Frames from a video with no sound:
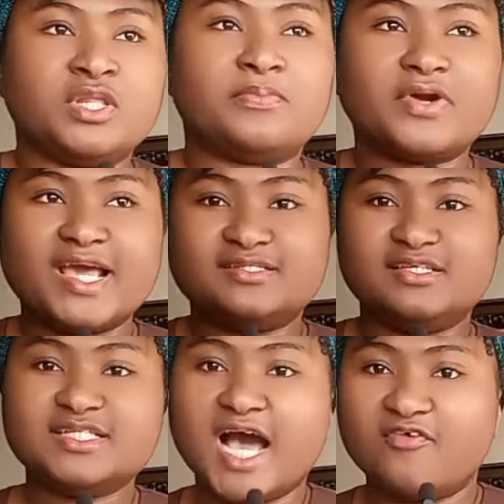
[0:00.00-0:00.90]
the
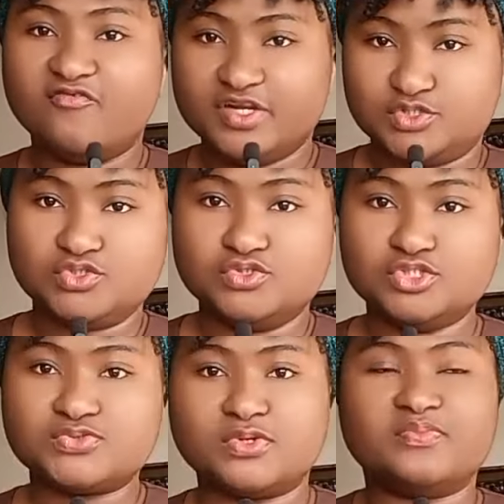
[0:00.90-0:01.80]
prices have
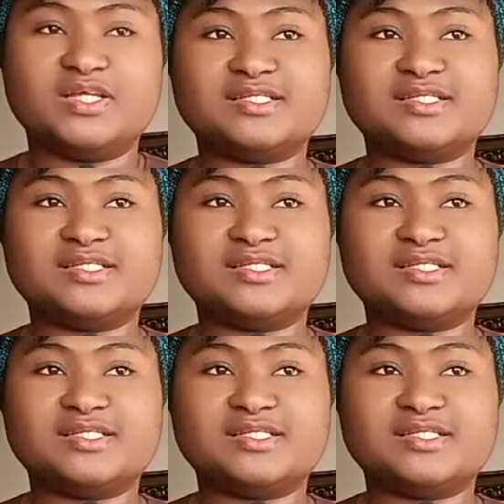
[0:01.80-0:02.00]
reduced from